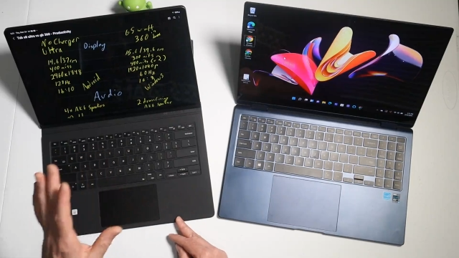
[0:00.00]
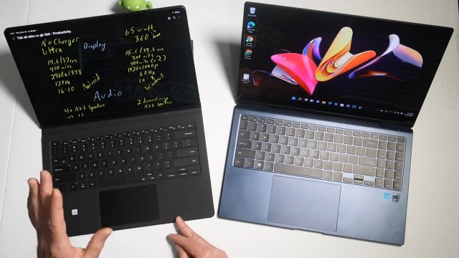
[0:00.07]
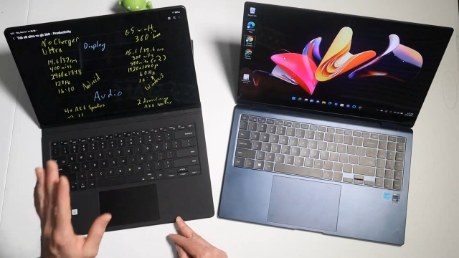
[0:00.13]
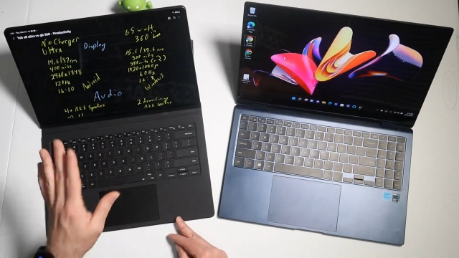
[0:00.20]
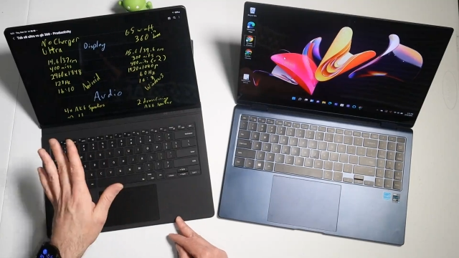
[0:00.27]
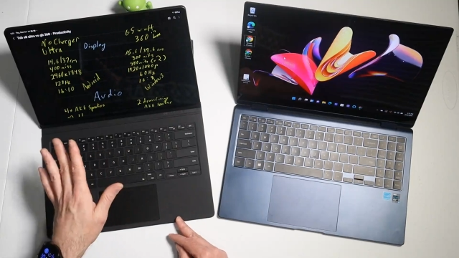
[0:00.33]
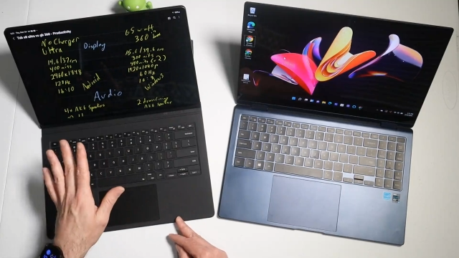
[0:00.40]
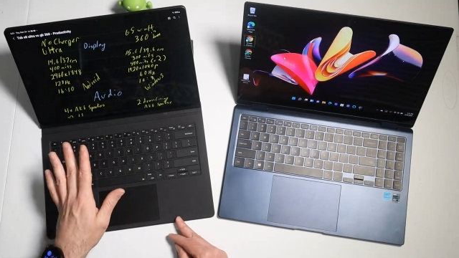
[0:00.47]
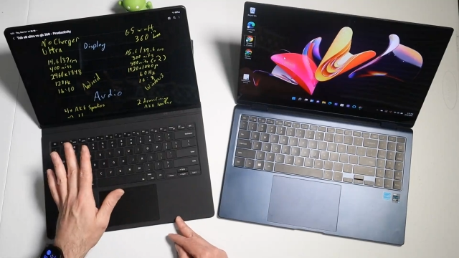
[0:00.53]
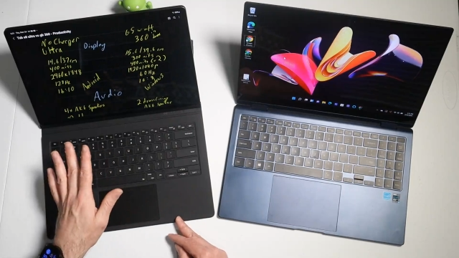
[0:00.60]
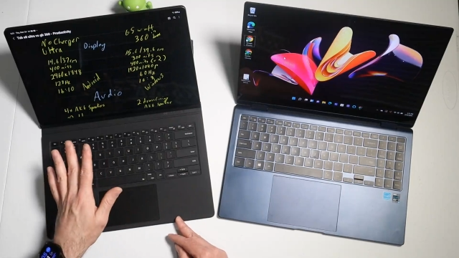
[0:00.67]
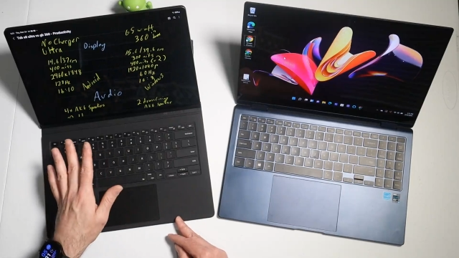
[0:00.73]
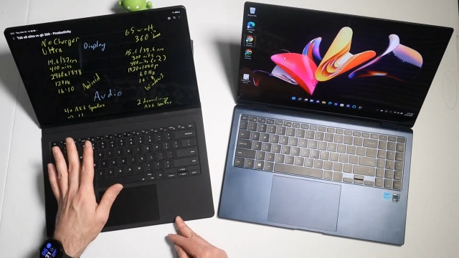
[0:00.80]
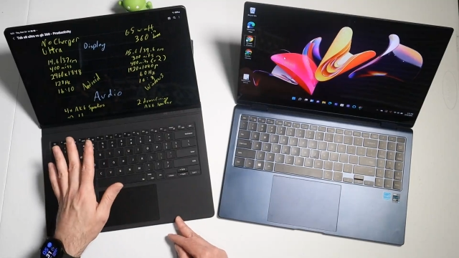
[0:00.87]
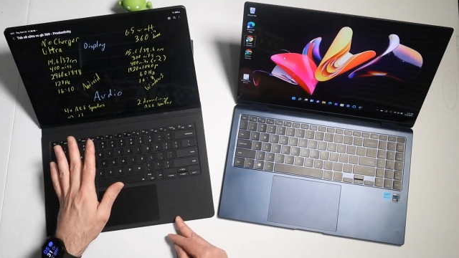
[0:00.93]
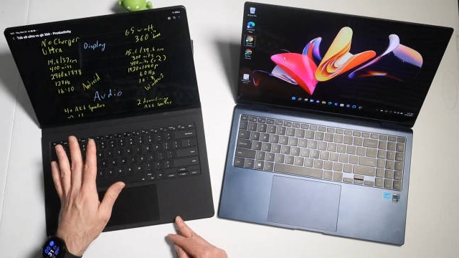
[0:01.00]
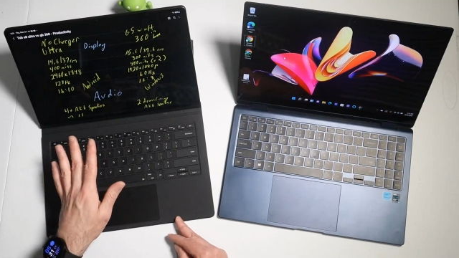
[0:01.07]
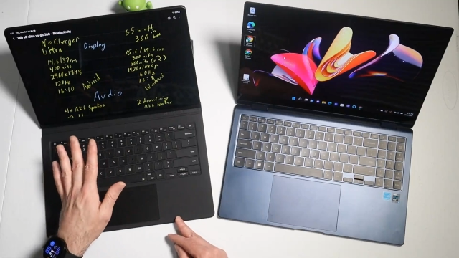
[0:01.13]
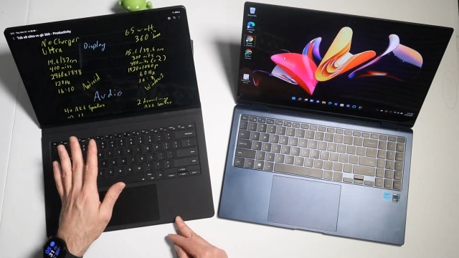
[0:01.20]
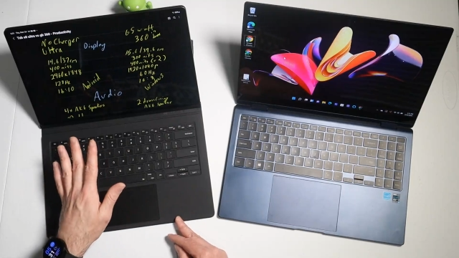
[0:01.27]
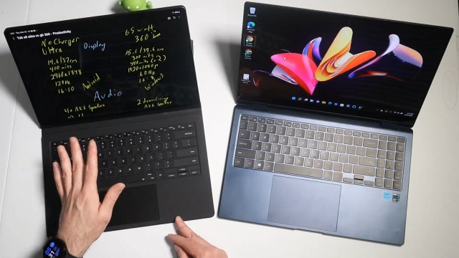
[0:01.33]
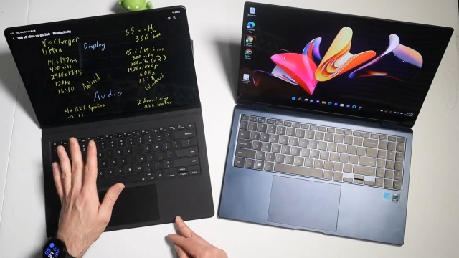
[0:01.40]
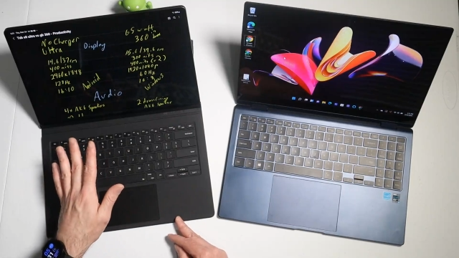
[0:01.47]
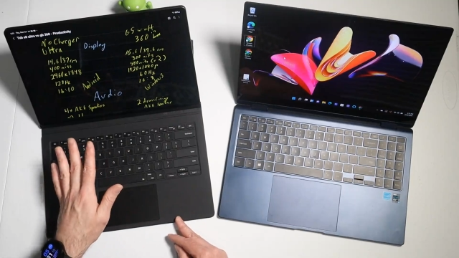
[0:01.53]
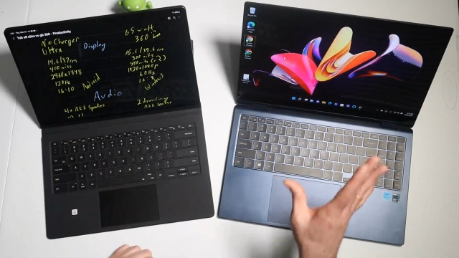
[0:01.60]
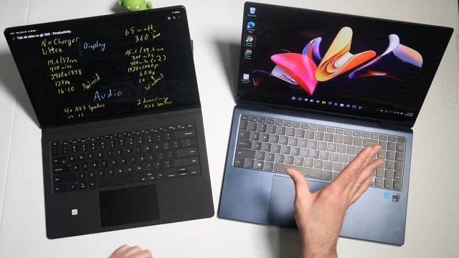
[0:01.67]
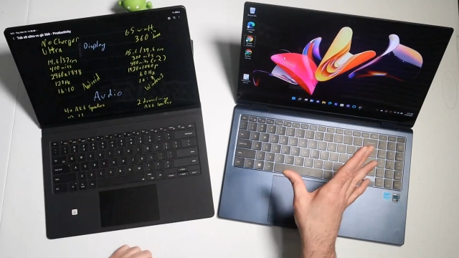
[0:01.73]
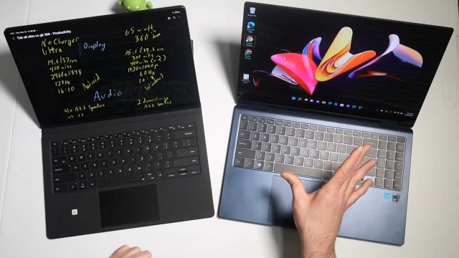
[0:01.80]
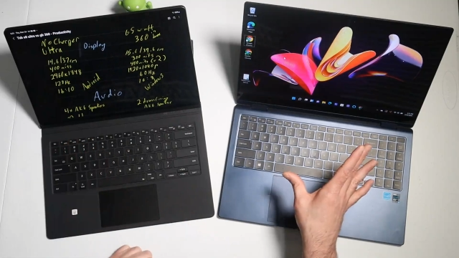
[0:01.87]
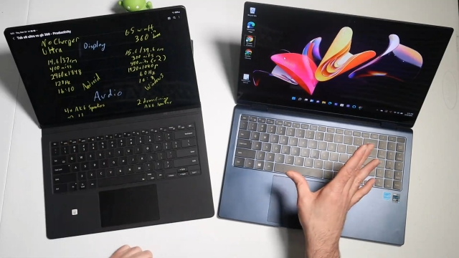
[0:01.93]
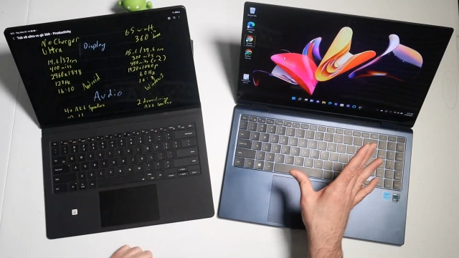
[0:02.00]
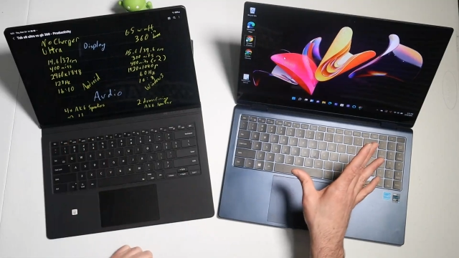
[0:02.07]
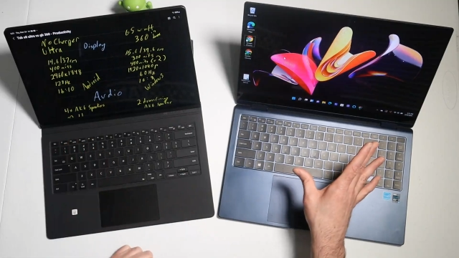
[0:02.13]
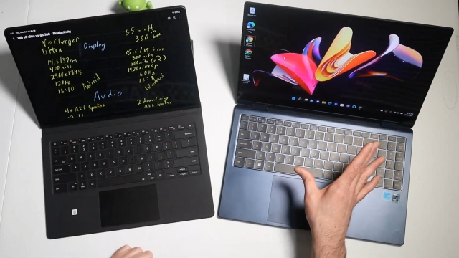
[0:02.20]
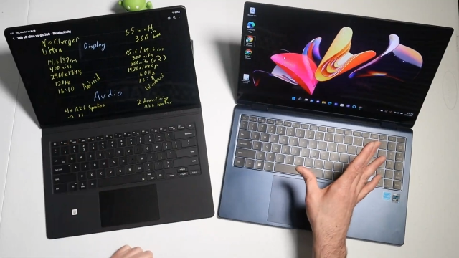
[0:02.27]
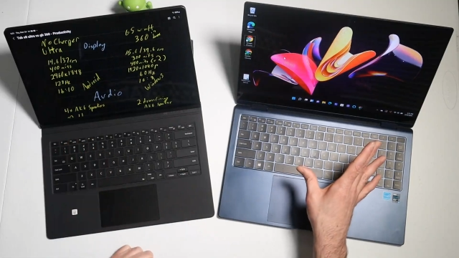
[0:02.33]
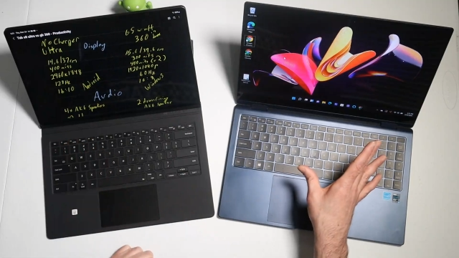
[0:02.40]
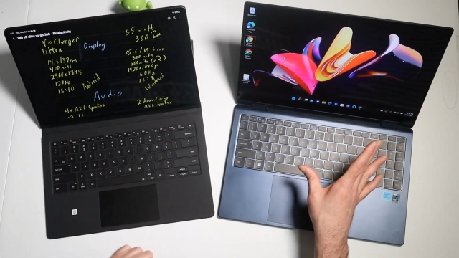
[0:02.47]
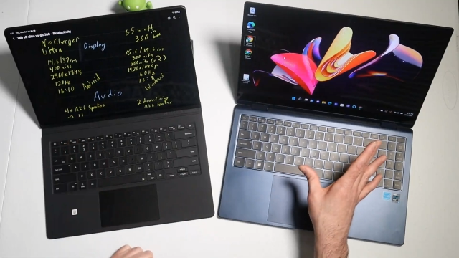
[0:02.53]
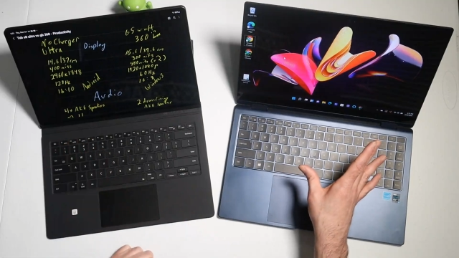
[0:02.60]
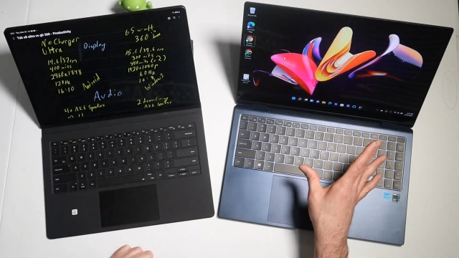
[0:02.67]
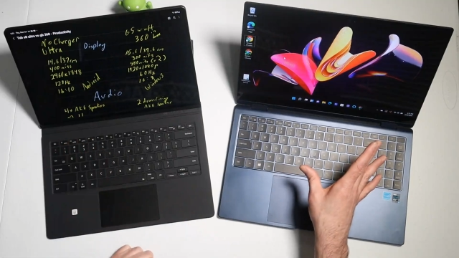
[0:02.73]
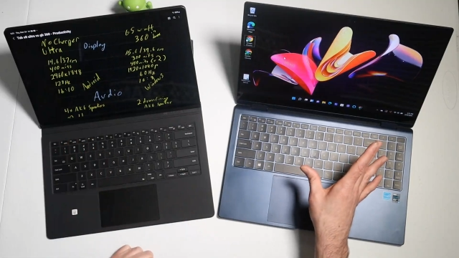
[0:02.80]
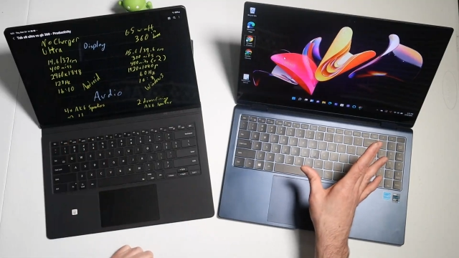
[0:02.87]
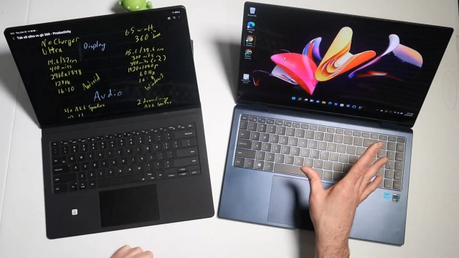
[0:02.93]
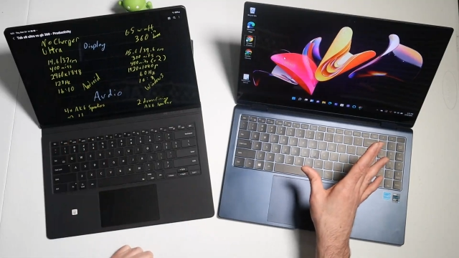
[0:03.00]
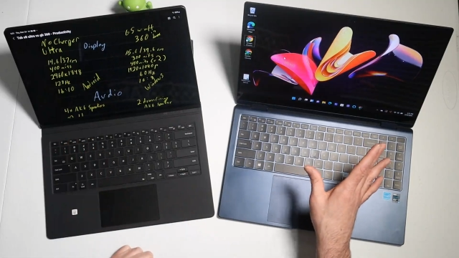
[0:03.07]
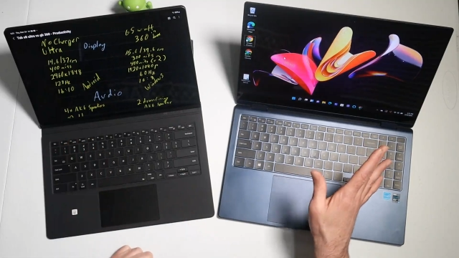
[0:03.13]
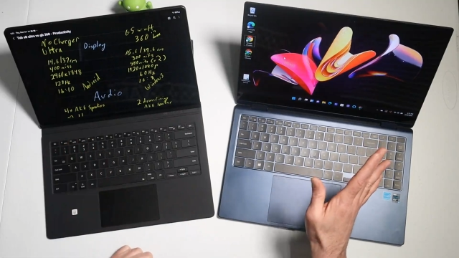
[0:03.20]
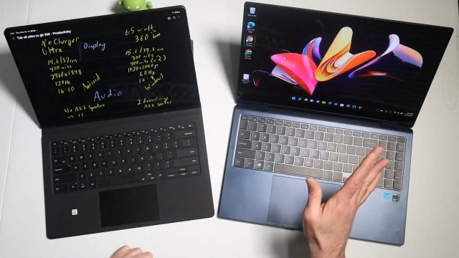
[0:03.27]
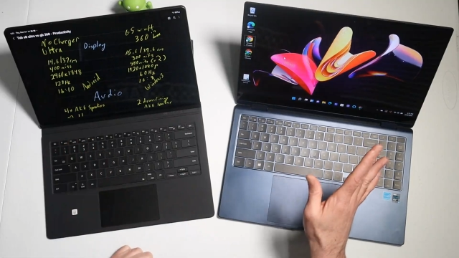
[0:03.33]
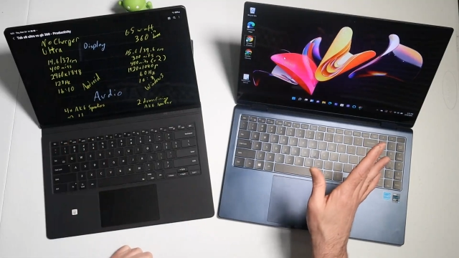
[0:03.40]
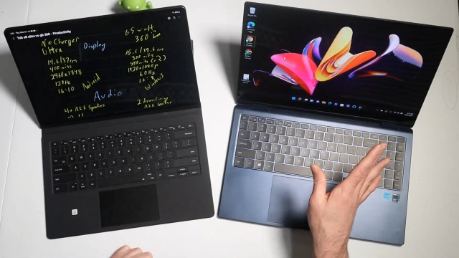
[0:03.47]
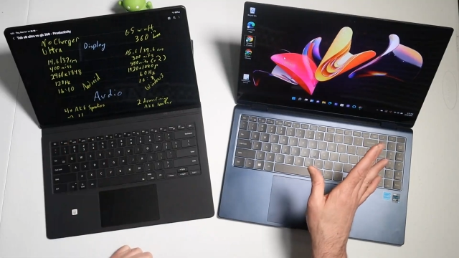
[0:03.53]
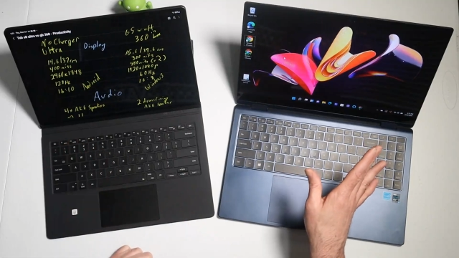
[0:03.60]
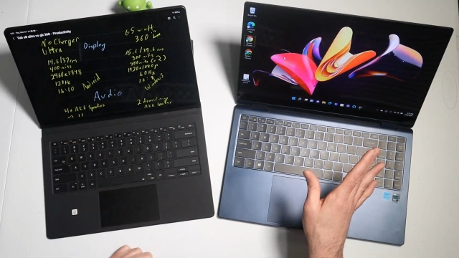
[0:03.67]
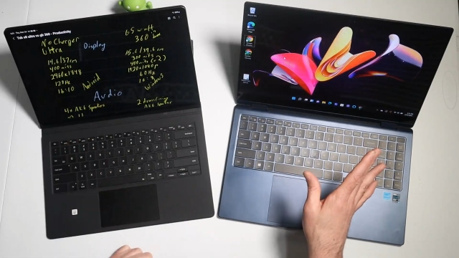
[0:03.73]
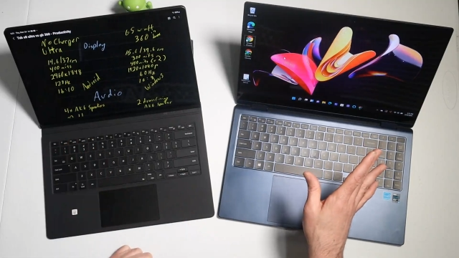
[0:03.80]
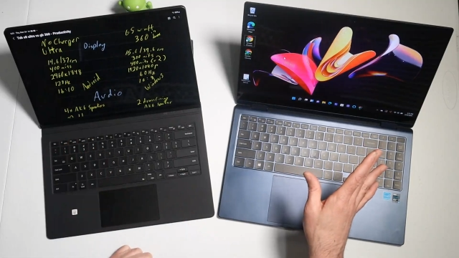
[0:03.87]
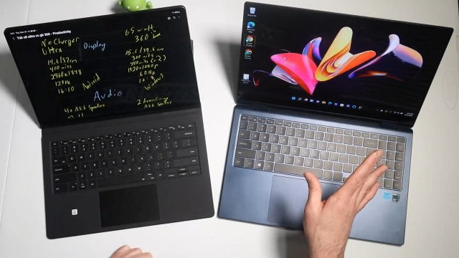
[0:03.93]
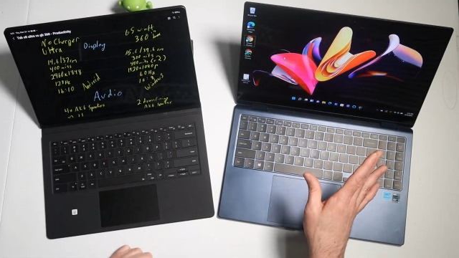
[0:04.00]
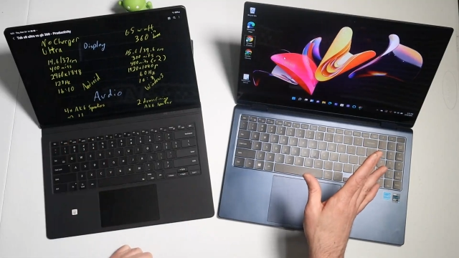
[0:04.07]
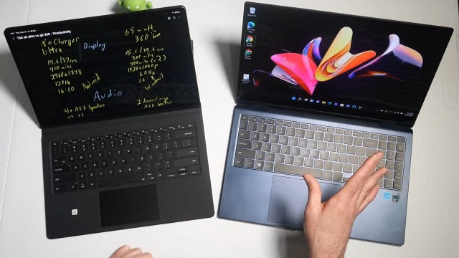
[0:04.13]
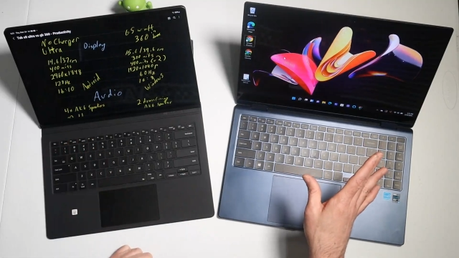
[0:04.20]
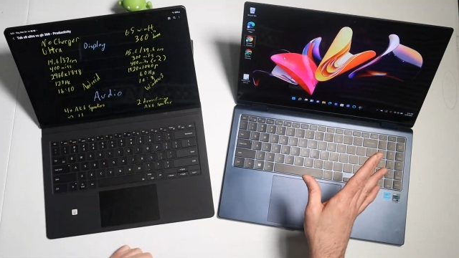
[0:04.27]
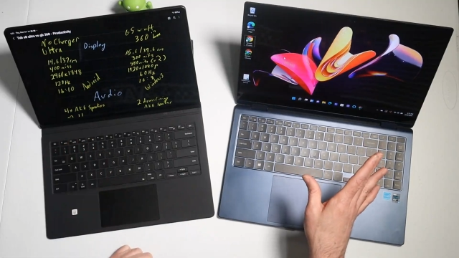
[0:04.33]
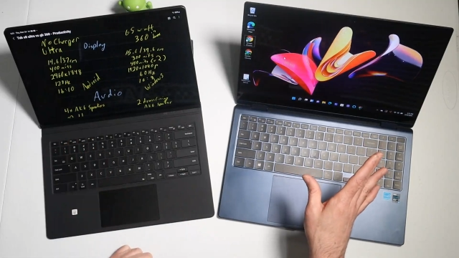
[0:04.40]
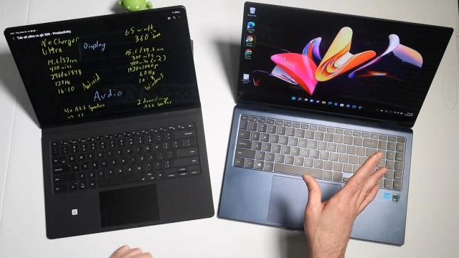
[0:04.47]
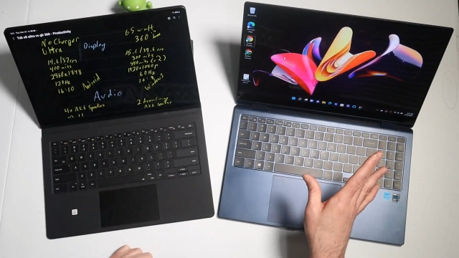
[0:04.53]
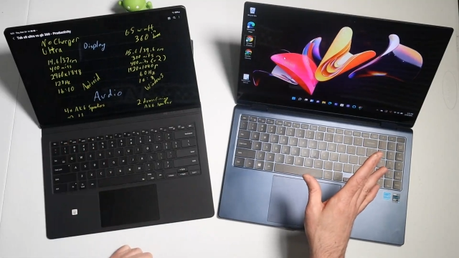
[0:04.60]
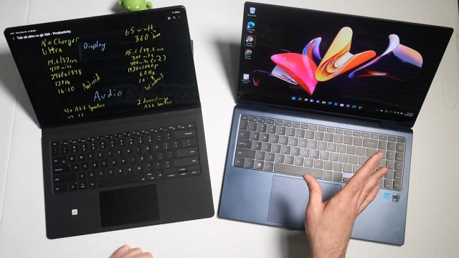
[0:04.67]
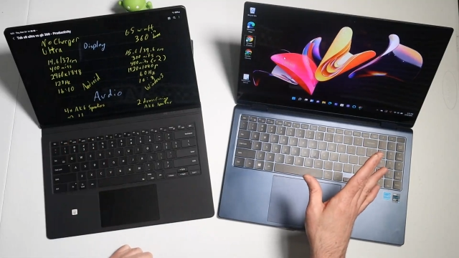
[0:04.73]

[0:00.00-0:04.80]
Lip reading: Nobody's mouth can be seen.